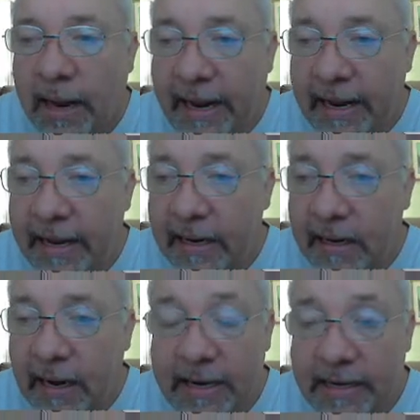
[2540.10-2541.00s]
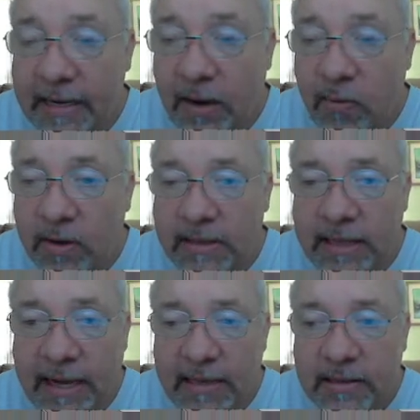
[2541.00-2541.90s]
and I did not want
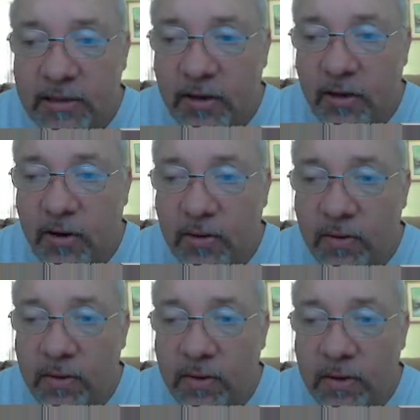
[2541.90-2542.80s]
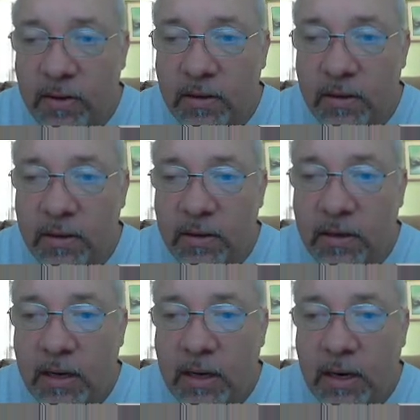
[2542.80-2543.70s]
that, so
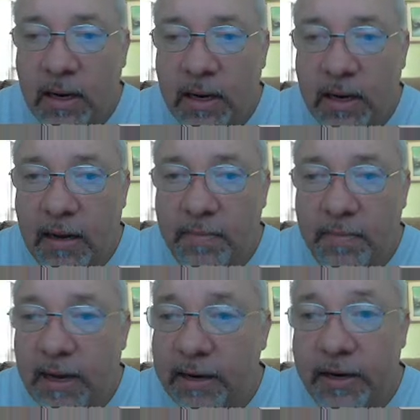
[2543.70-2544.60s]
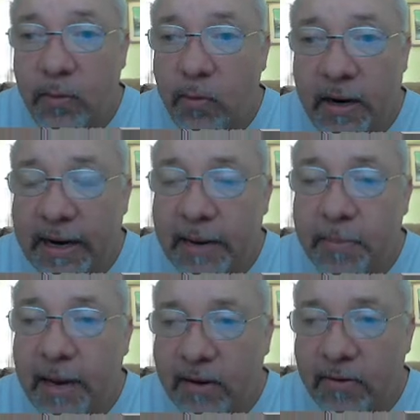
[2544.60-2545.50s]
I didn't want any
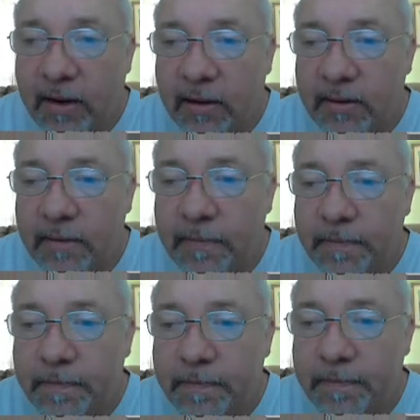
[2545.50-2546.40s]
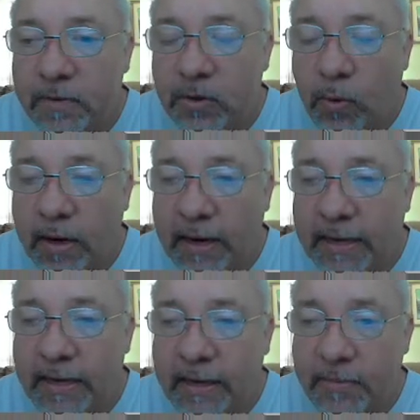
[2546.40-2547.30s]
background. So what I
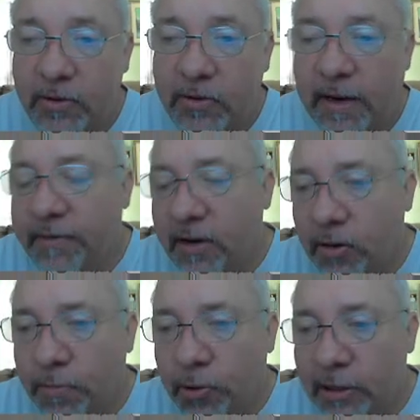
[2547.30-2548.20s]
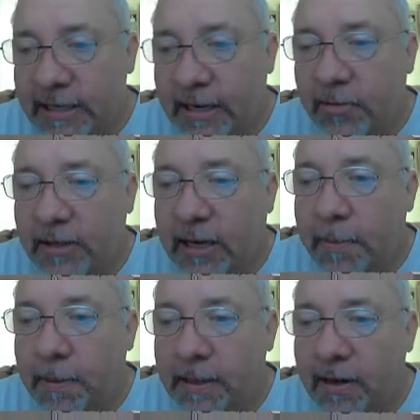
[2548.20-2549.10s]
ended up doing, if you don't put a
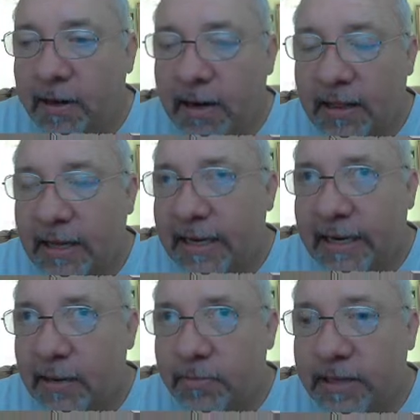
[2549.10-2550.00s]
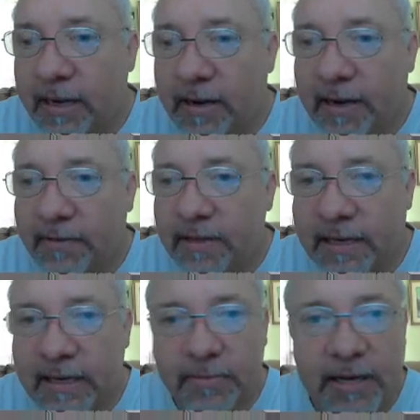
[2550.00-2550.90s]
tabletop in there, I think it comes out,
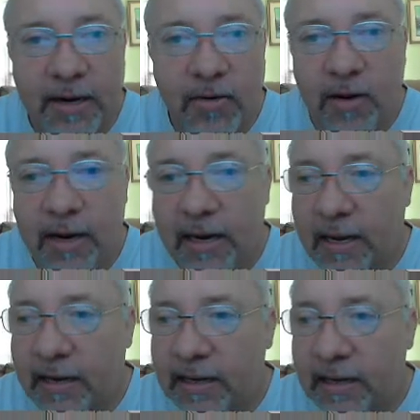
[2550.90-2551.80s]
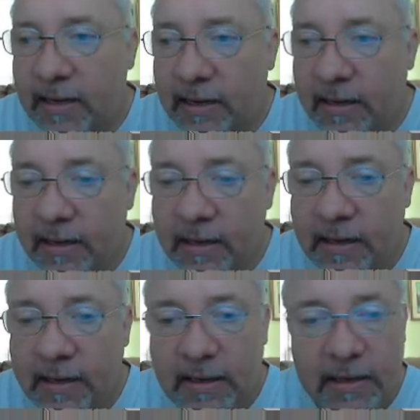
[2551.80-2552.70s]
everything comes out gray, like
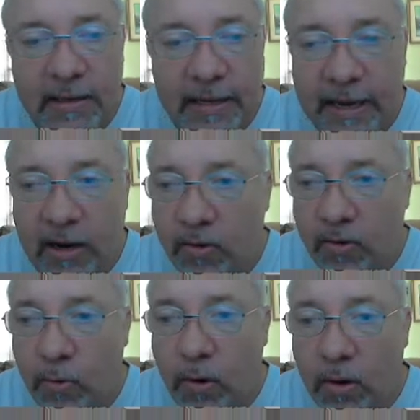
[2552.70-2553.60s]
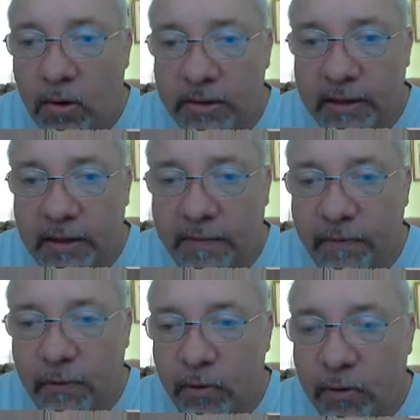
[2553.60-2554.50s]
the outer walls and the
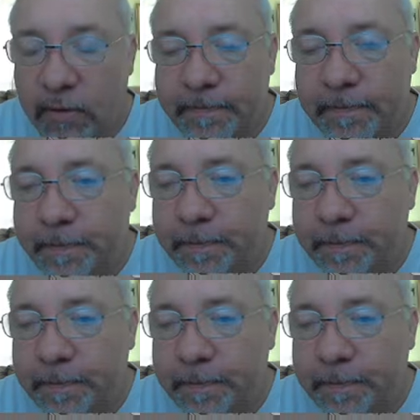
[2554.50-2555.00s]
floor.